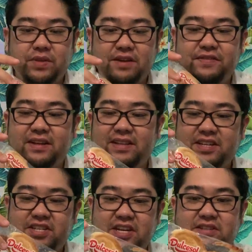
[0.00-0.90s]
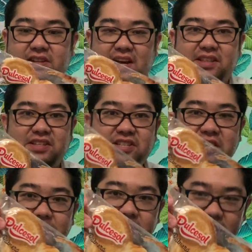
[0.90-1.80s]
Definitely gentle on the
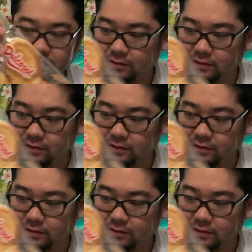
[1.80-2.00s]
stomach.